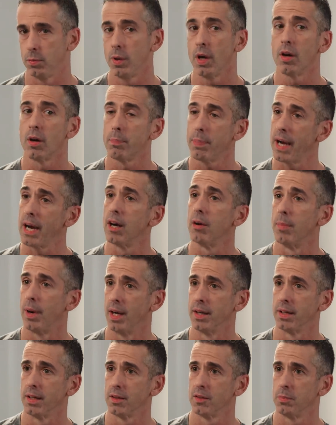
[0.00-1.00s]
We are a pair
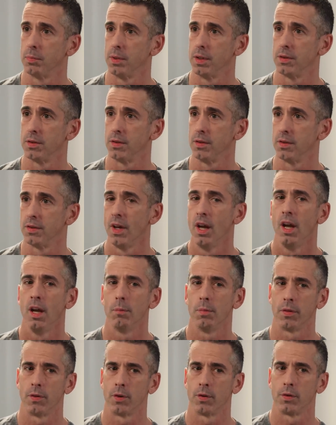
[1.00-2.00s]
bonding species,
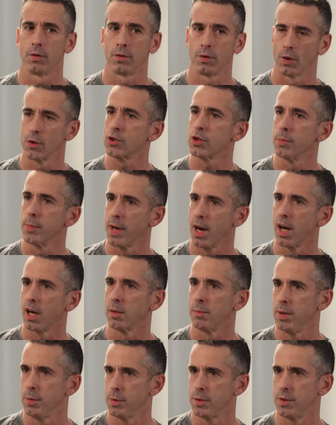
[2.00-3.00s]
but there's social
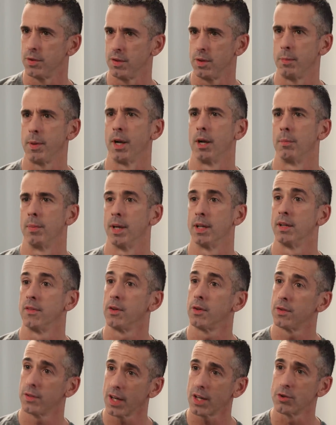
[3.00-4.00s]
monogamy, which is the pair bond, and
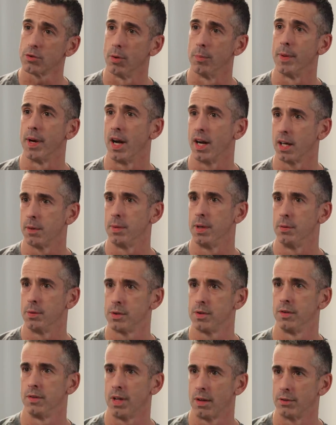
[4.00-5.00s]
there's sexual monogamy,
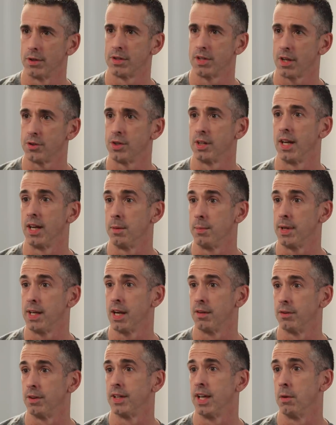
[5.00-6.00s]
which is never touching anybody
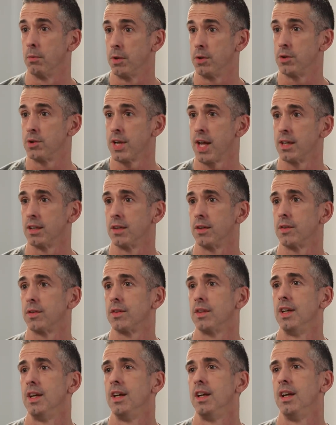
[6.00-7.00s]
ever again with your
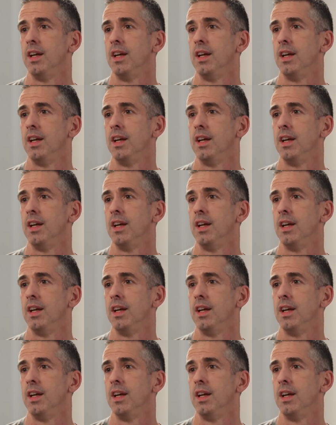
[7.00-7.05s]
genitals